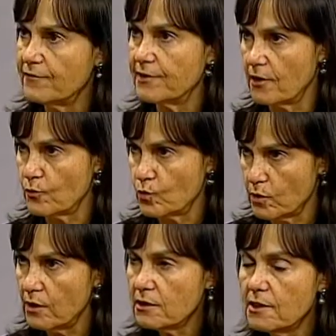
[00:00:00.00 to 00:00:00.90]
in our
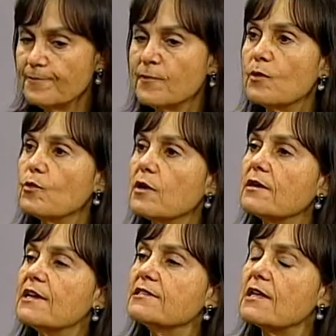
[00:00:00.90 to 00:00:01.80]
world,
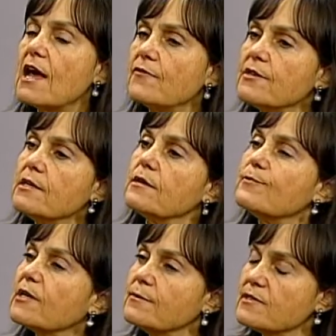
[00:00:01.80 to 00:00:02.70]
everything
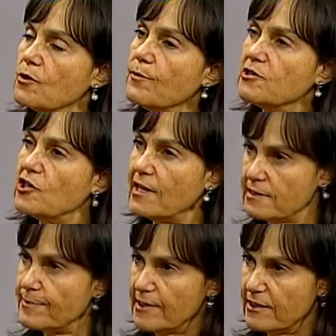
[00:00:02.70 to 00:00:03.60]
becomes so much
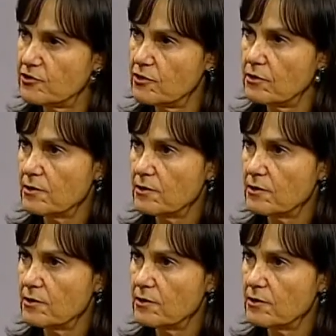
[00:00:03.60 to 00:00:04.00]
exponential.